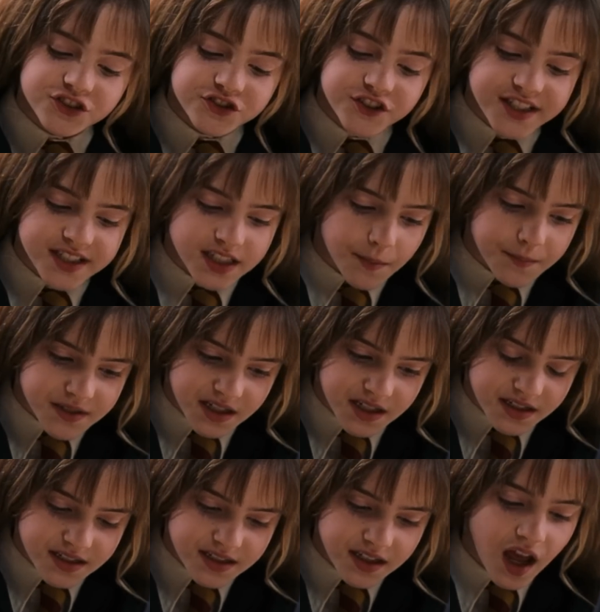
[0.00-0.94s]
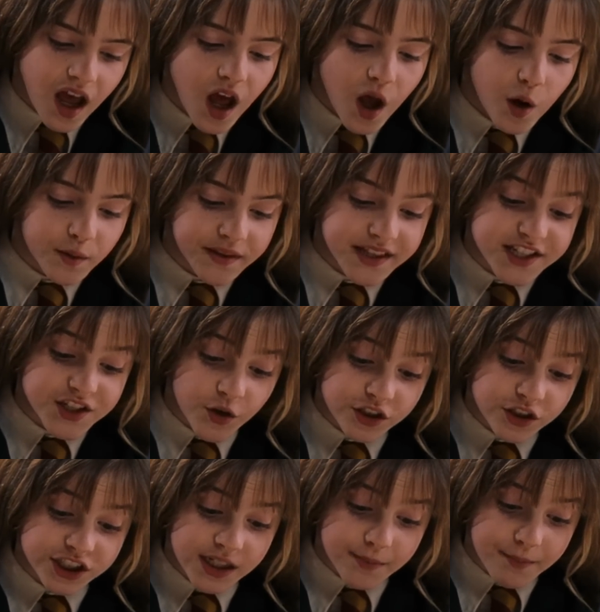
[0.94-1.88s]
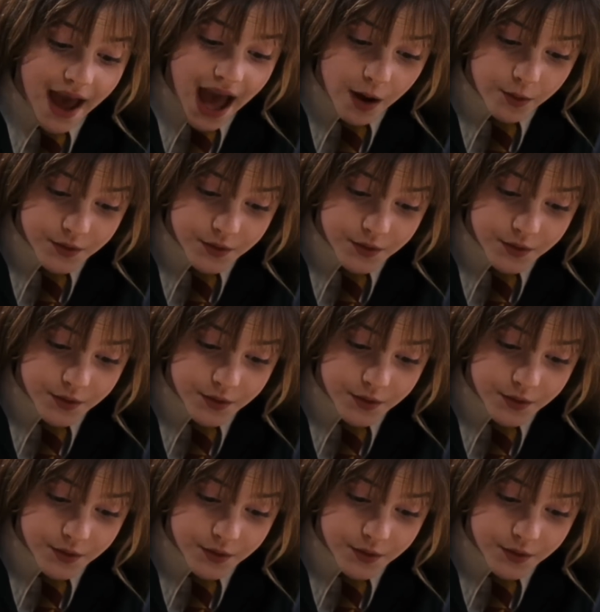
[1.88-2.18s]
And then there's the small fact that there